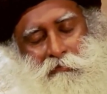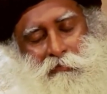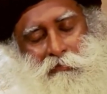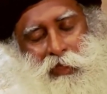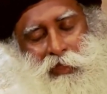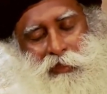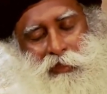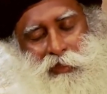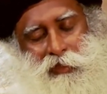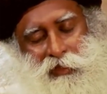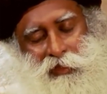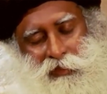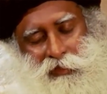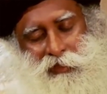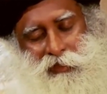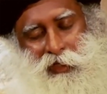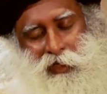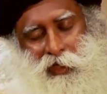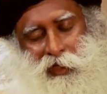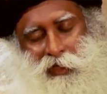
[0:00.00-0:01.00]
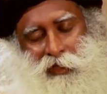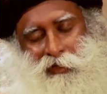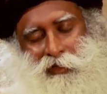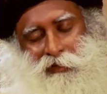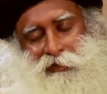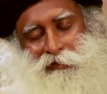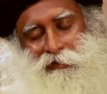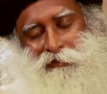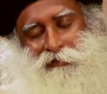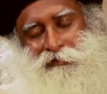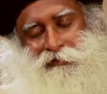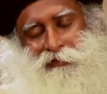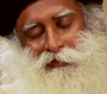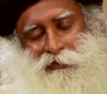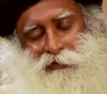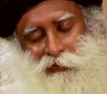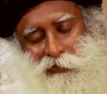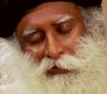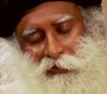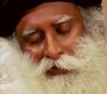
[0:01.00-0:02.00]
But inside,
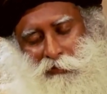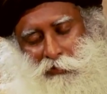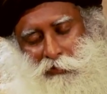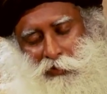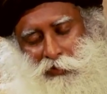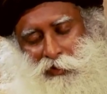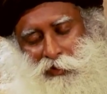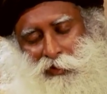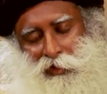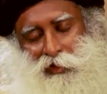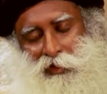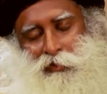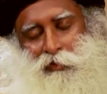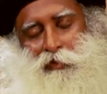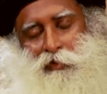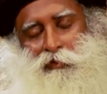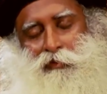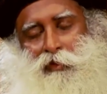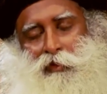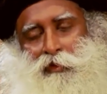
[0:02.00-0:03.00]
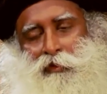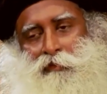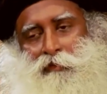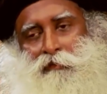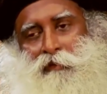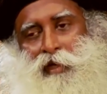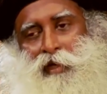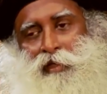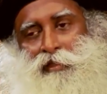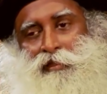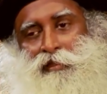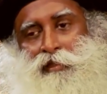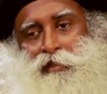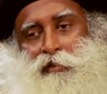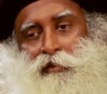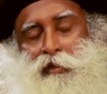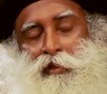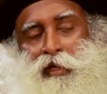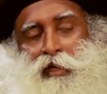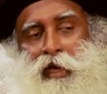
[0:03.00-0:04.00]
your emotion and your thought, why is
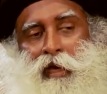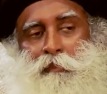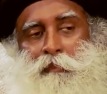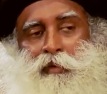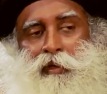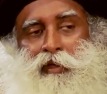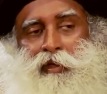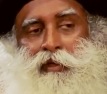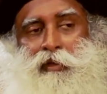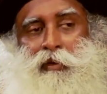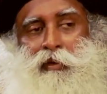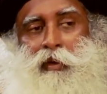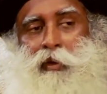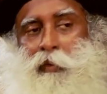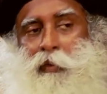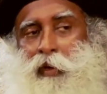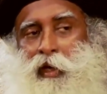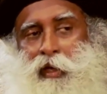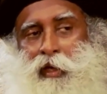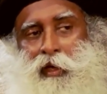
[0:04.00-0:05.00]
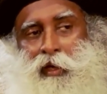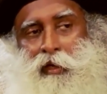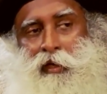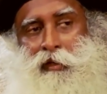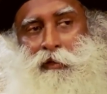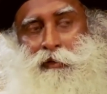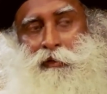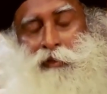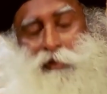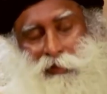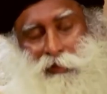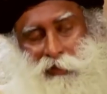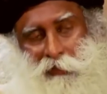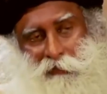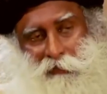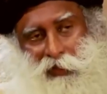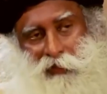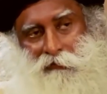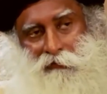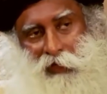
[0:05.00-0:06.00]
it not happening your way? This is
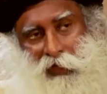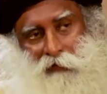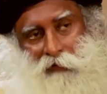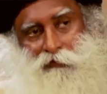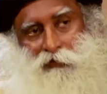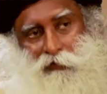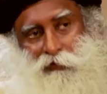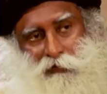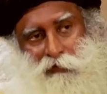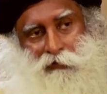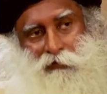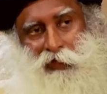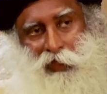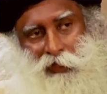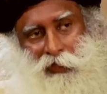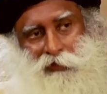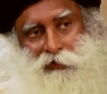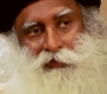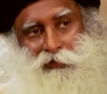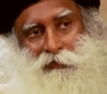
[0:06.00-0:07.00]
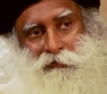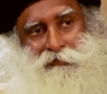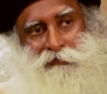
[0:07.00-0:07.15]
something we have to look at.